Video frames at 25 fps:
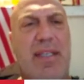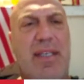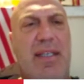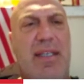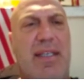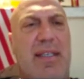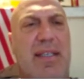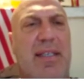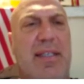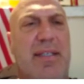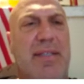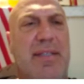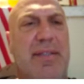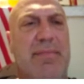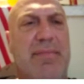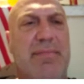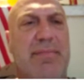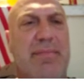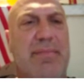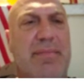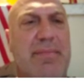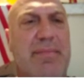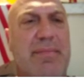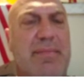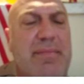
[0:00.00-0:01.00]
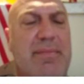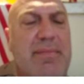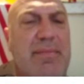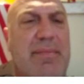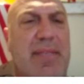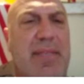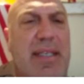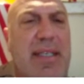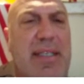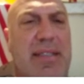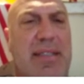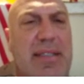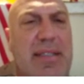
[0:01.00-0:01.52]
Um,
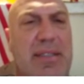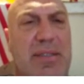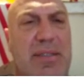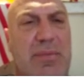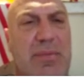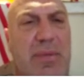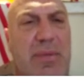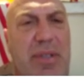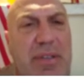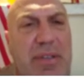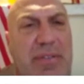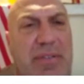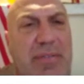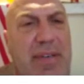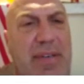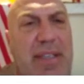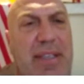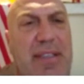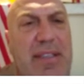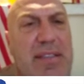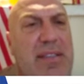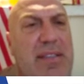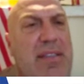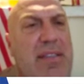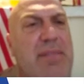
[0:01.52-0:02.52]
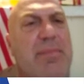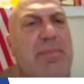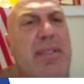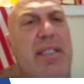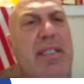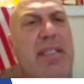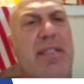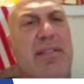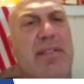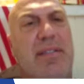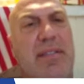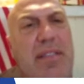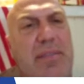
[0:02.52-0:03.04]
and this is where the fight's going to
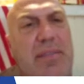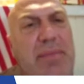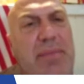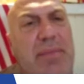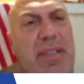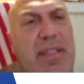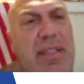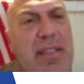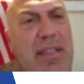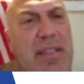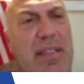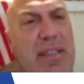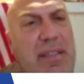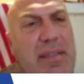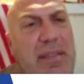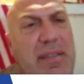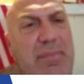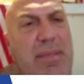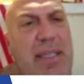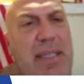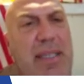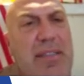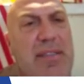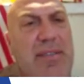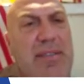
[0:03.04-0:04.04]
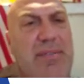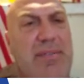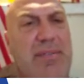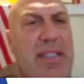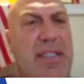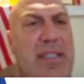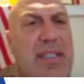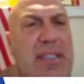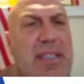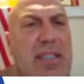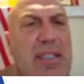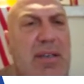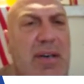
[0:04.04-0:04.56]
be. It's going to be the, the
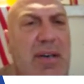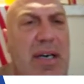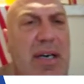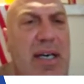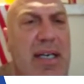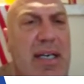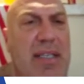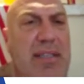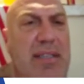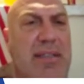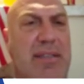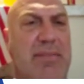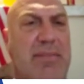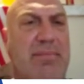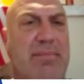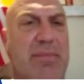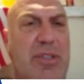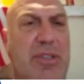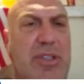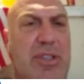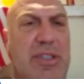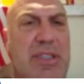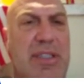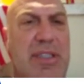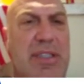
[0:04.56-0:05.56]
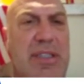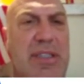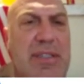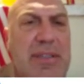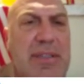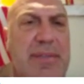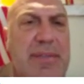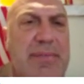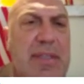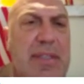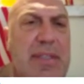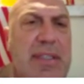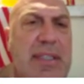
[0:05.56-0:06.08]
Pennsylvania, Ohio, Michigan.
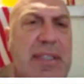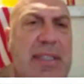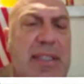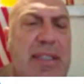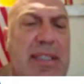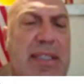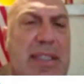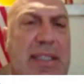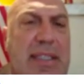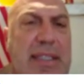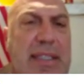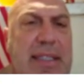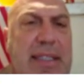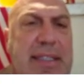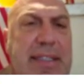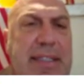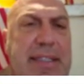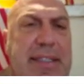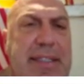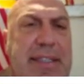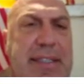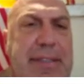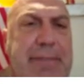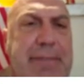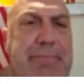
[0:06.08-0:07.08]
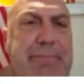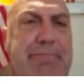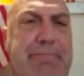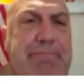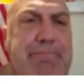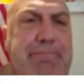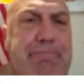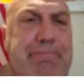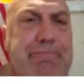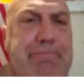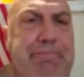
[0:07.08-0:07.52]
Um,